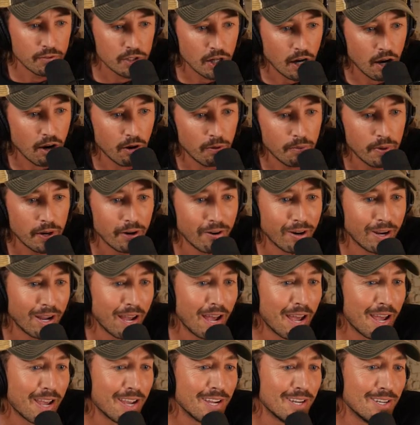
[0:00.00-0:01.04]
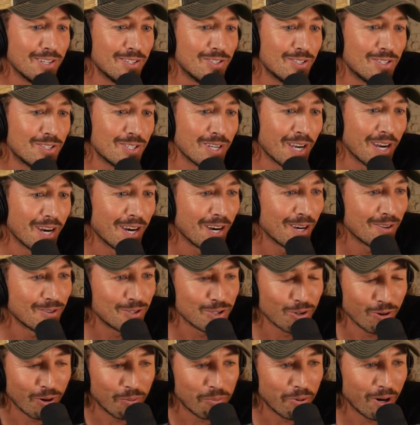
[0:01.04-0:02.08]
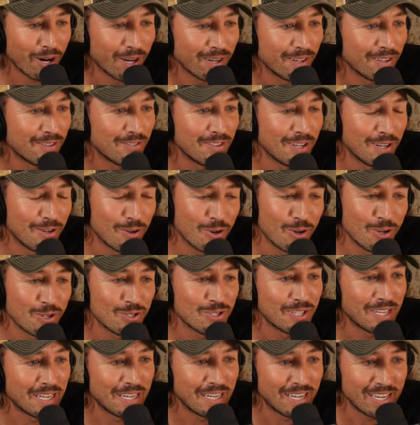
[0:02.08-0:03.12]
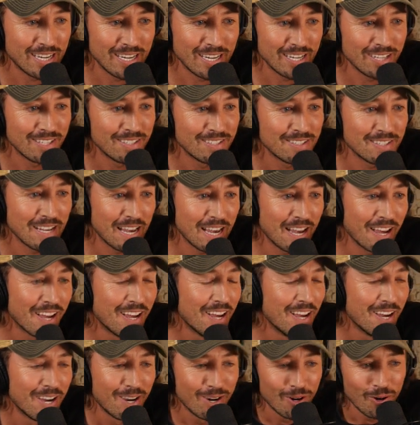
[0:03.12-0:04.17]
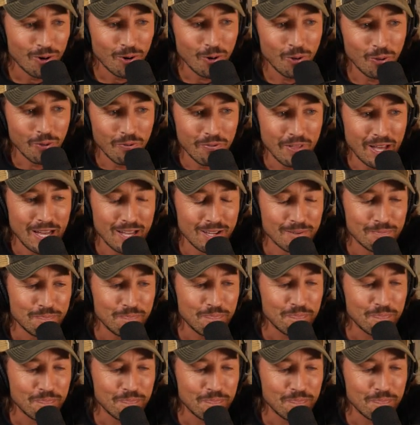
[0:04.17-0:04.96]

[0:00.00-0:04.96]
childbearing age, uh, during pregnancy, nursing, kids, uh, all of that.